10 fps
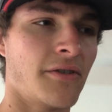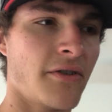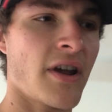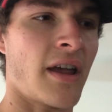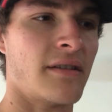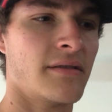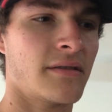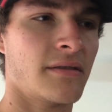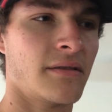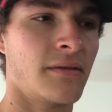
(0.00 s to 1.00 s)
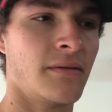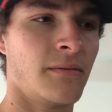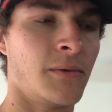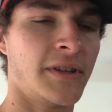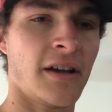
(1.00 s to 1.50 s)
Great.
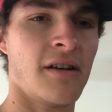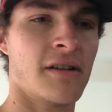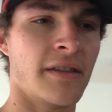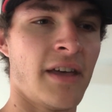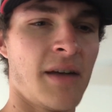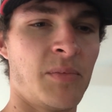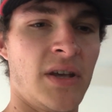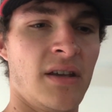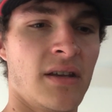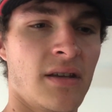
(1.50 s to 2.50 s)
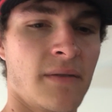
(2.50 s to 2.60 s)
What the hell could that be?